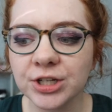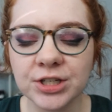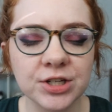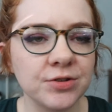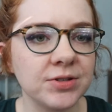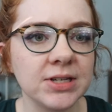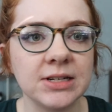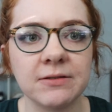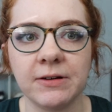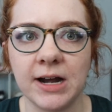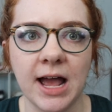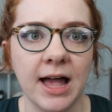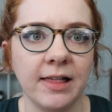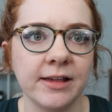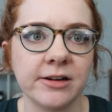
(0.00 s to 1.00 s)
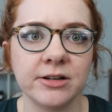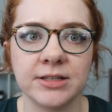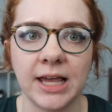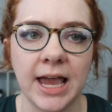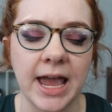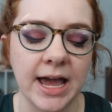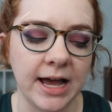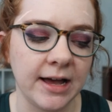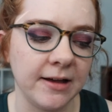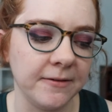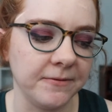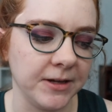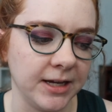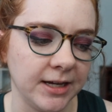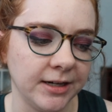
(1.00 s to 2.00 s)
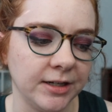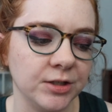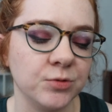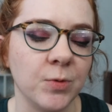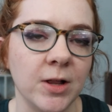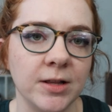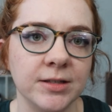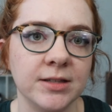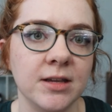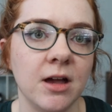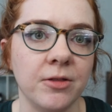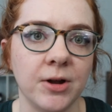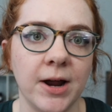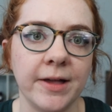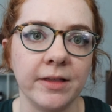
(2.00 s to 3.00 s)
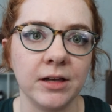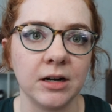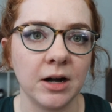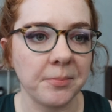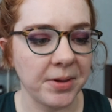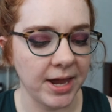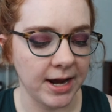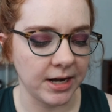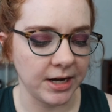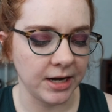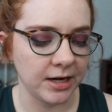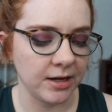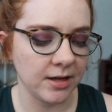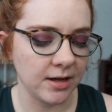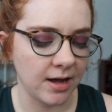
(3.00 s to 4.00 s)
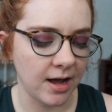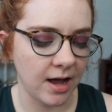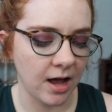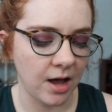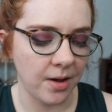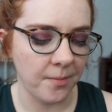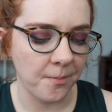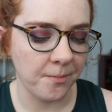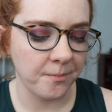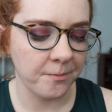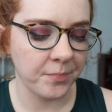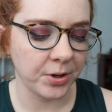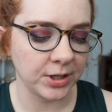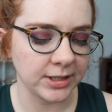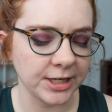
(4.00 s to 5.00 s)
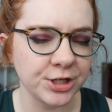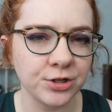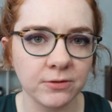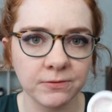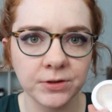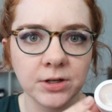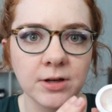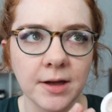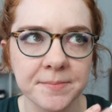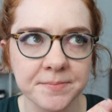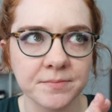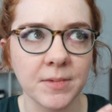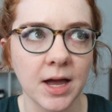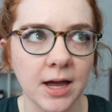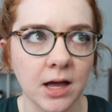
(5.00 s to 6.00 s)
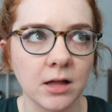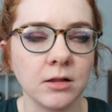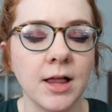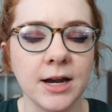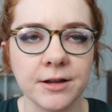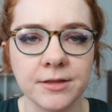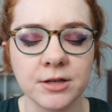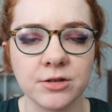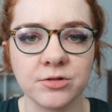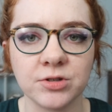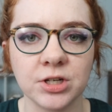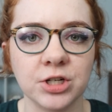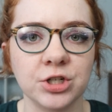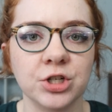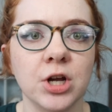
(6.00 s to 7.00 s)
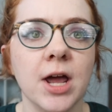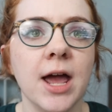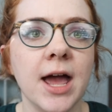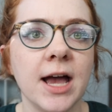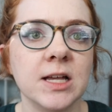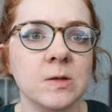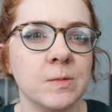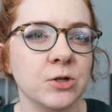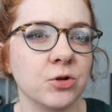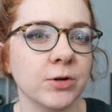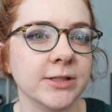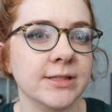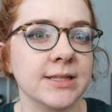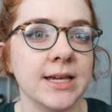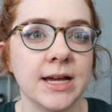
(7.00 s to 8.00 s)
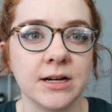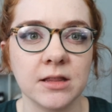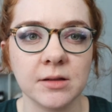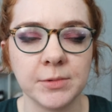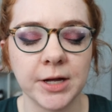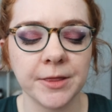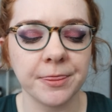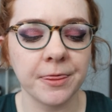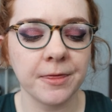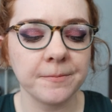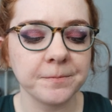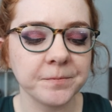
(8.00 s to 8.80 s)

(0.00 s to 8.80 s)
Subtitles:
using different highlighters I have, and as well as the other highlighter I'm panning. But I do feel a lot of the usage has been towards the end of the month,